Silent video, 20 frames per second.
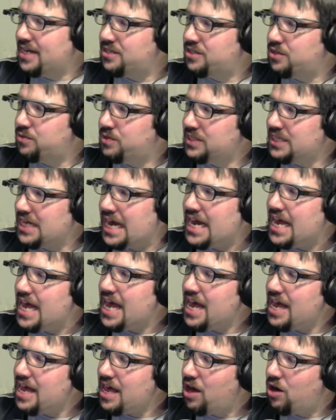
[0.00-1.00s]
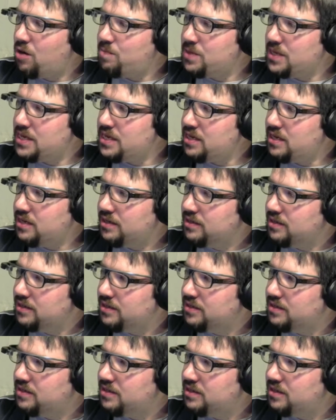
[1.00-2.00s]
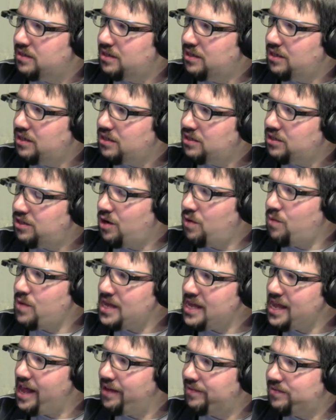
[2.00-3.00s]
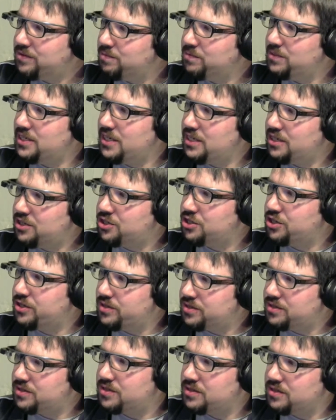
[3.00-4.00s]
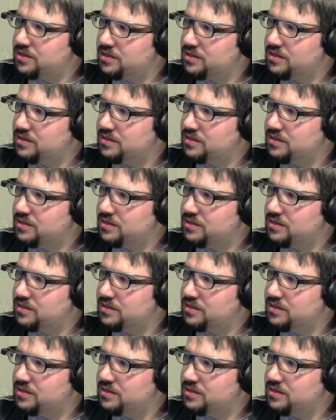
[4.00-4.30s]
so, with that, hey, LB, don't we have some yes, t-shirts?